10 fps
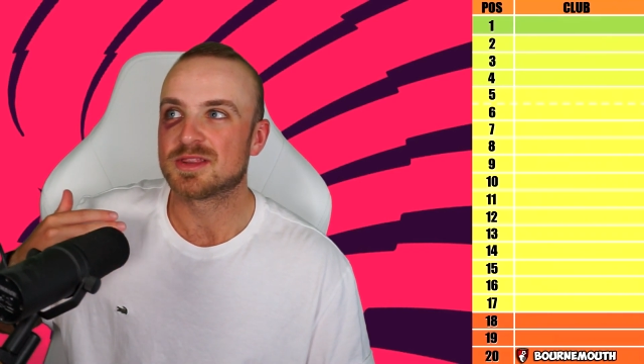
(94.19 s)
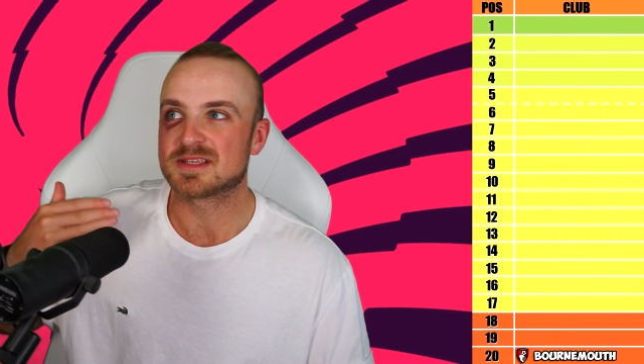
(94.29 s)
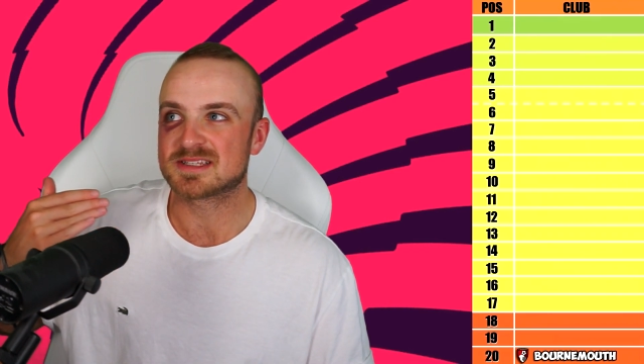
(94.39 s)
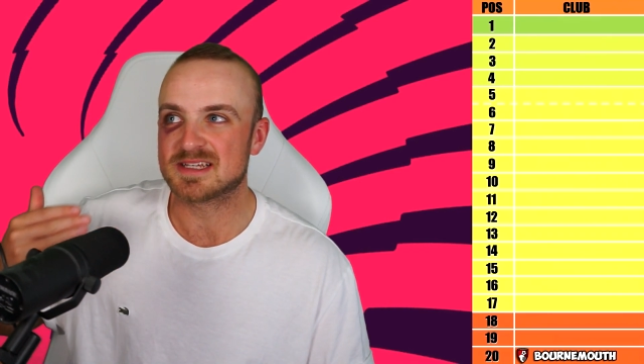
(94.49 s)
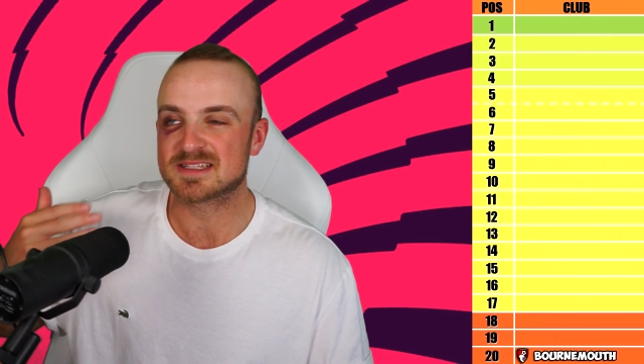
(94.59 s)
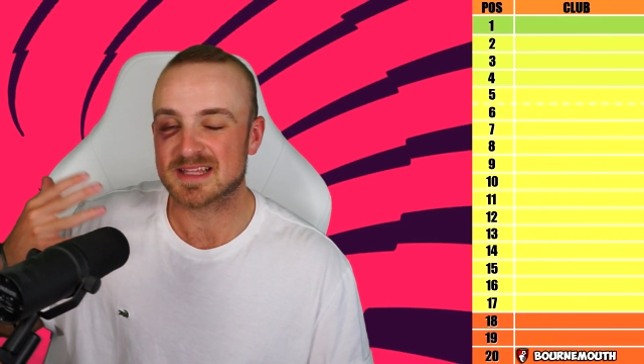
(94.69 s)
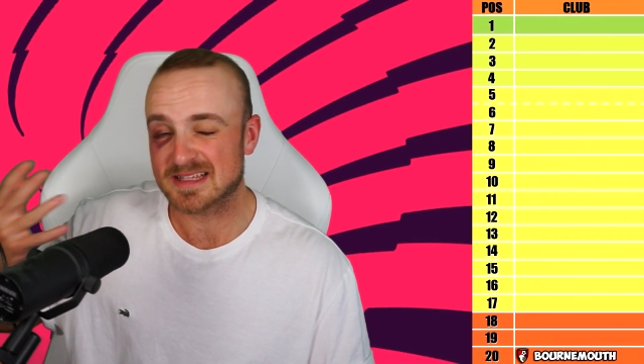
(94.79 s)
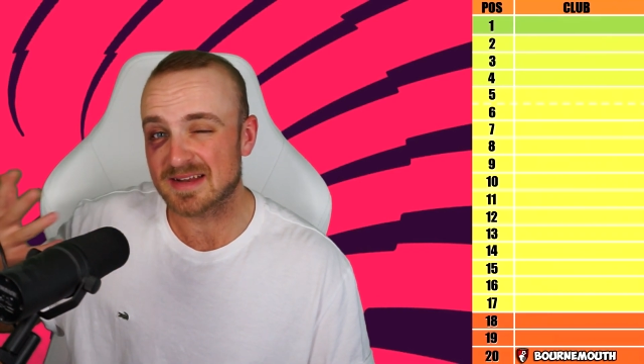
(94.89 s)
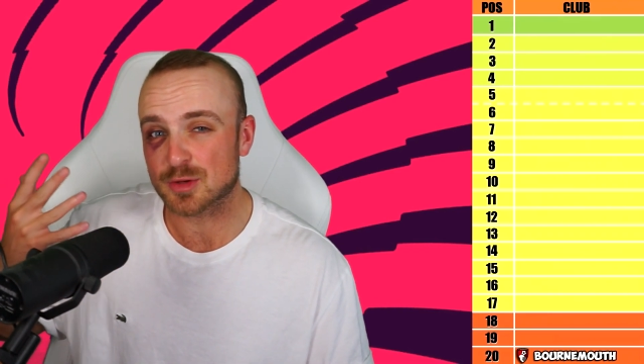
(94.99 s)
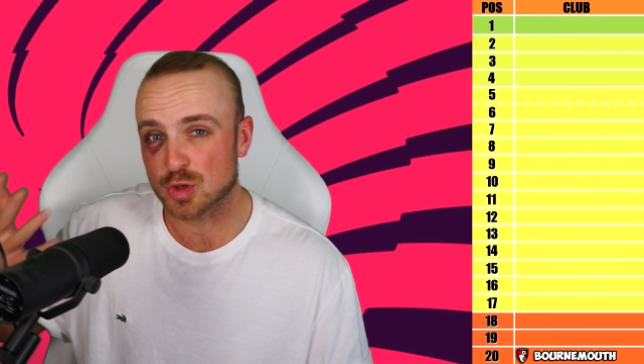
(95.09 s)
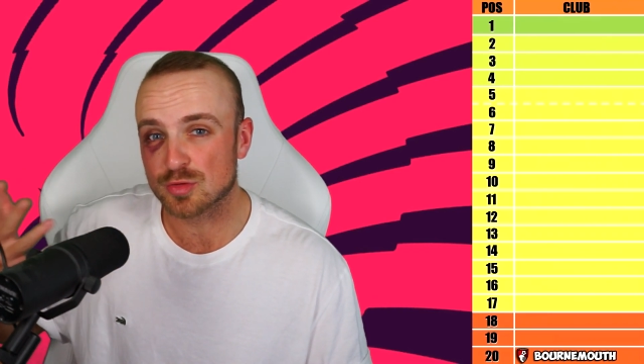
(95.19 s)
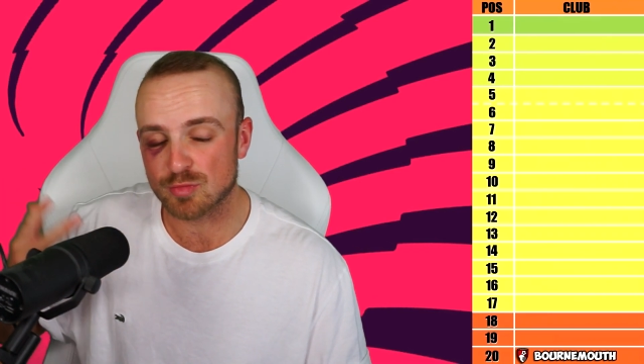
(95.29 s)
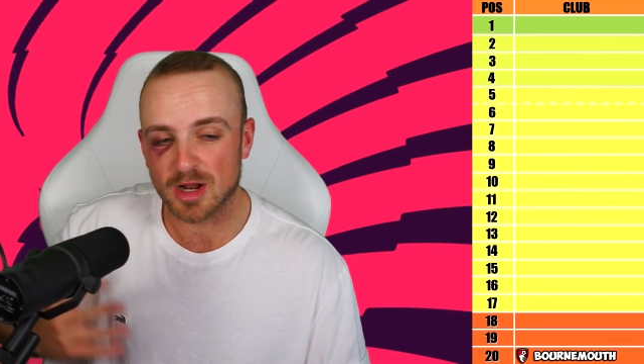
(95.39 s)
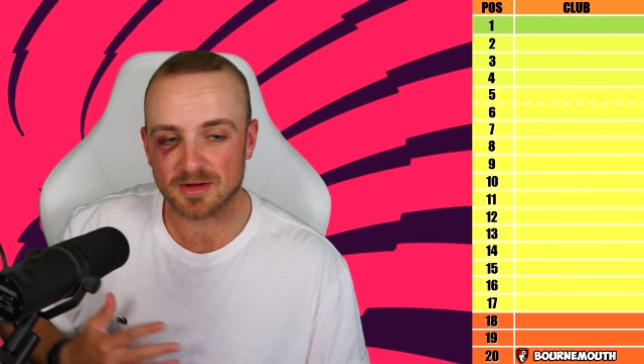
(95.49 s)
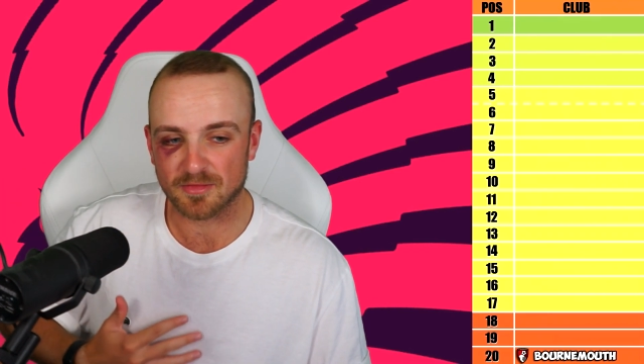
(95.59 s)
the season, they did have a good
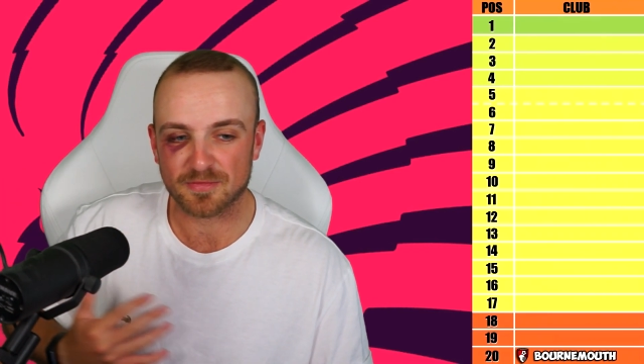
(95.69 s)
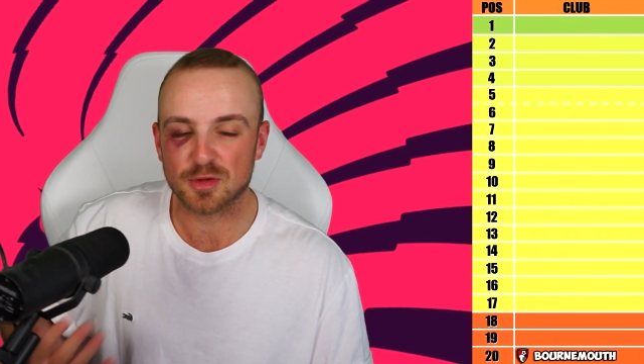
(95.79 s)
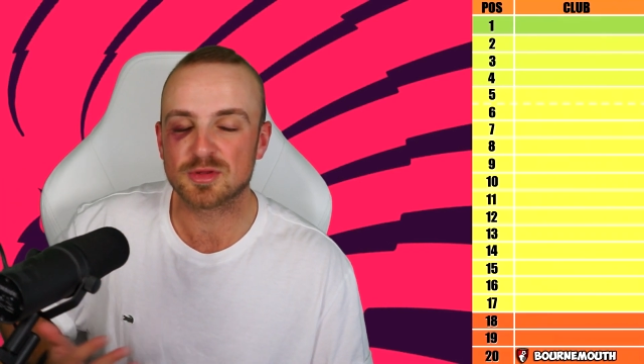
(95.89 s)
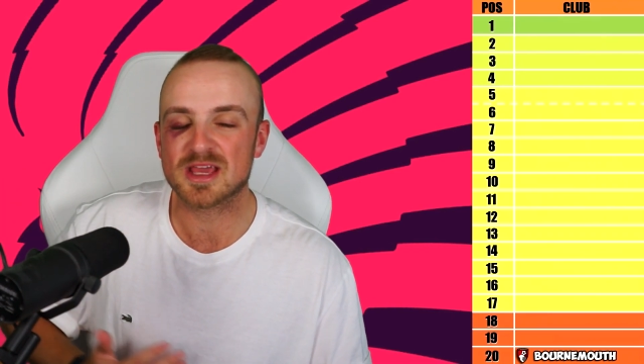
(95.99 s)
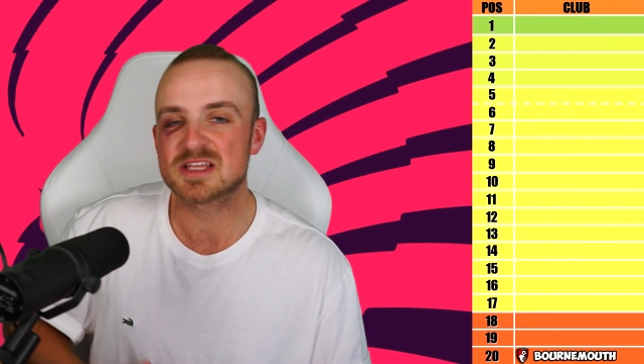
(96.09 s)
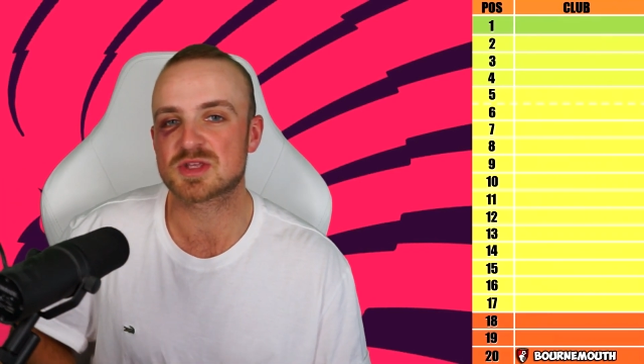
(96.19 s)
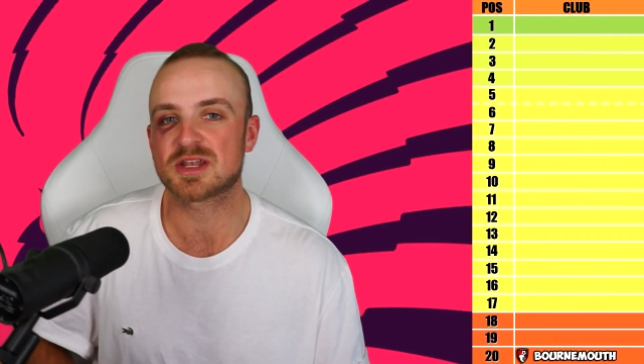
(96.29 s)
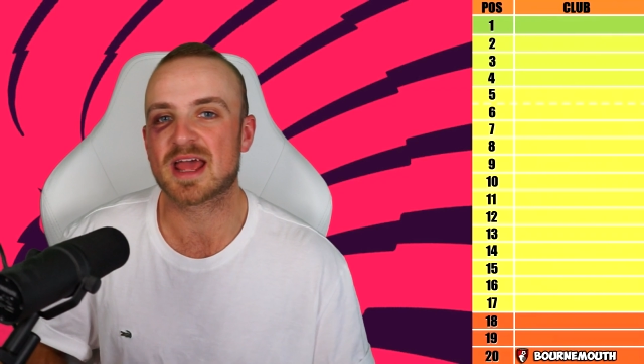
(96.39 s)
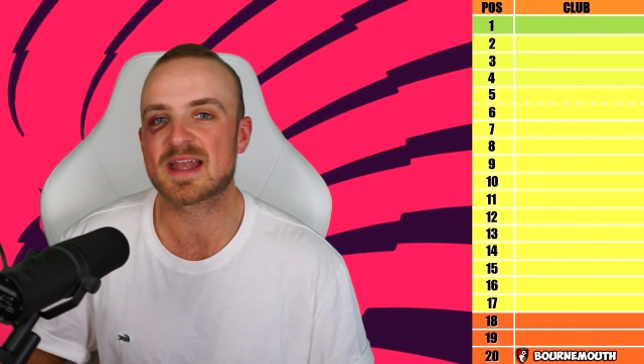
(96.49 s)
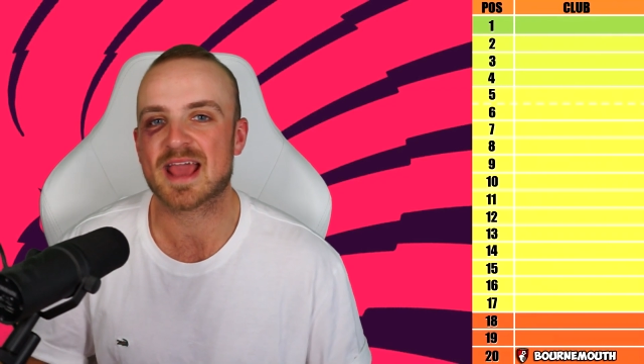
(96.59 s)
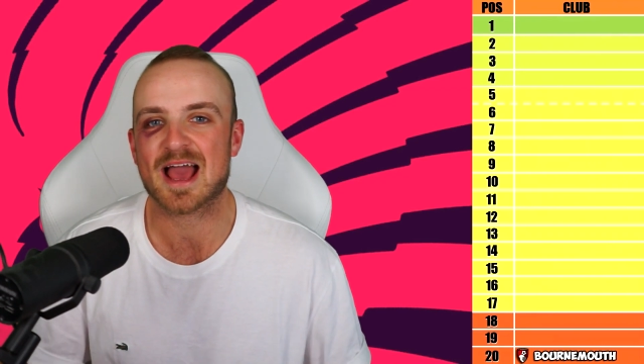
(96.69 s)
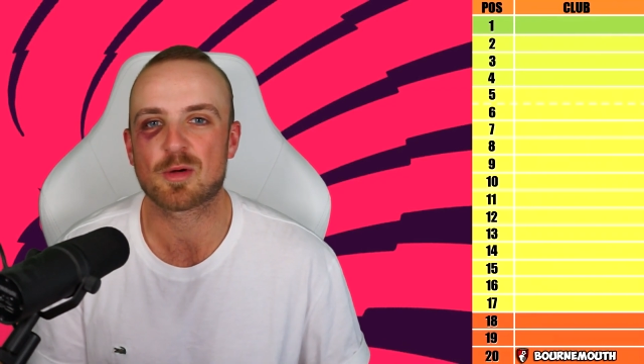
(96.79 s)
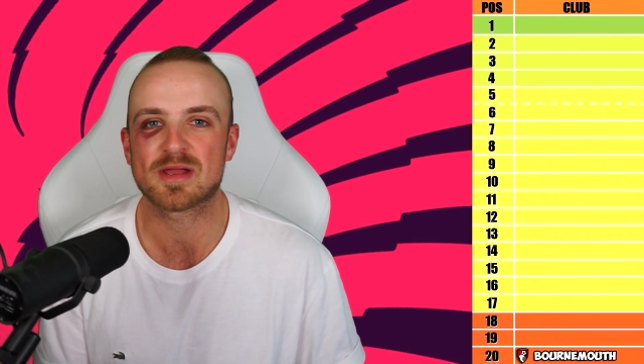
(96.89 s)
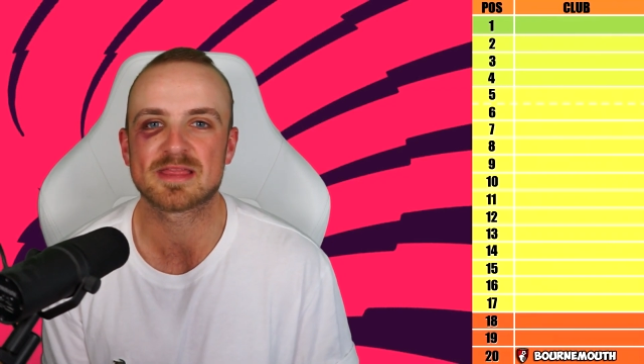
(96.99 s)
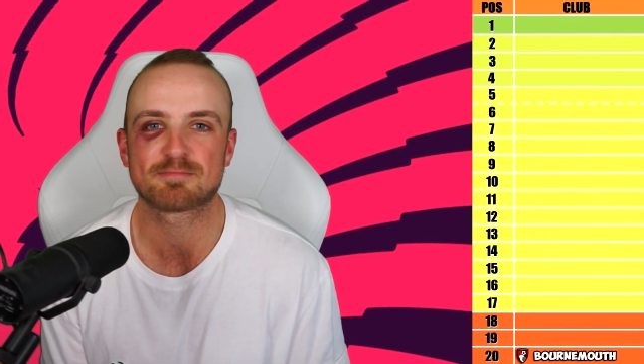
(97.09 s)
run of a few years under Eddie
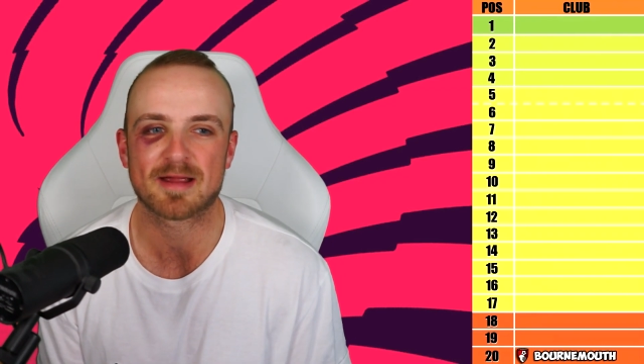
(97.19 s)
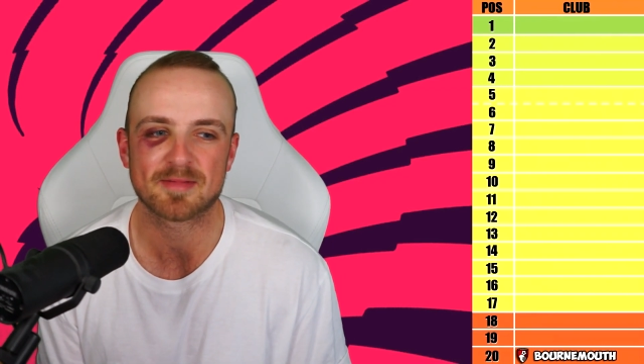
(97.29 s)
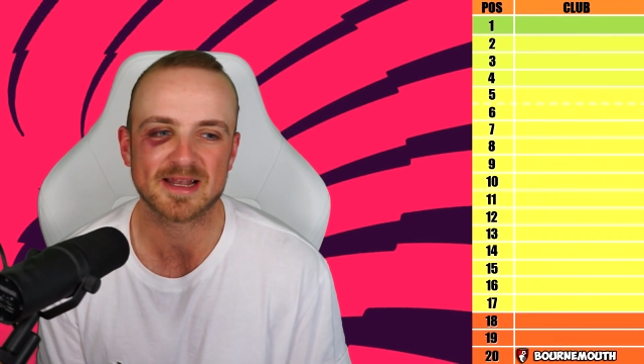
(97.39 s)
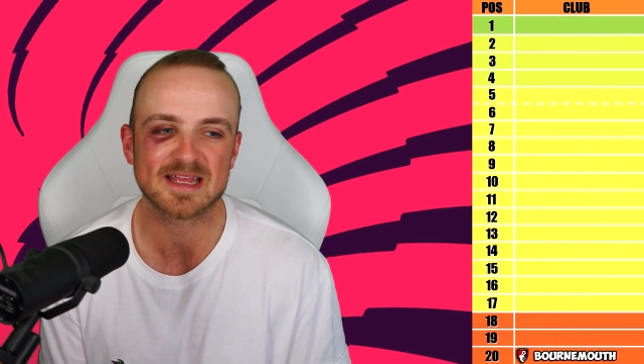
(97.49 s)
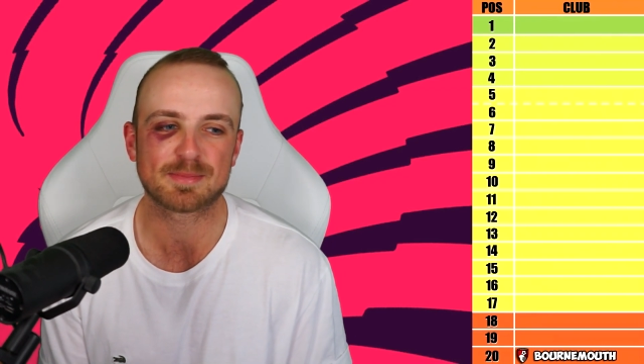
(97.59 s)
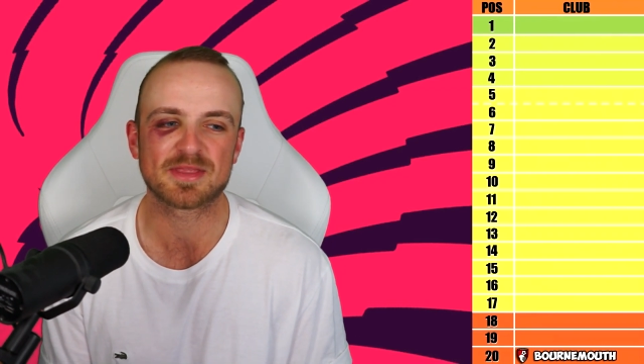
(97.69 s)
Howe in the Premier League,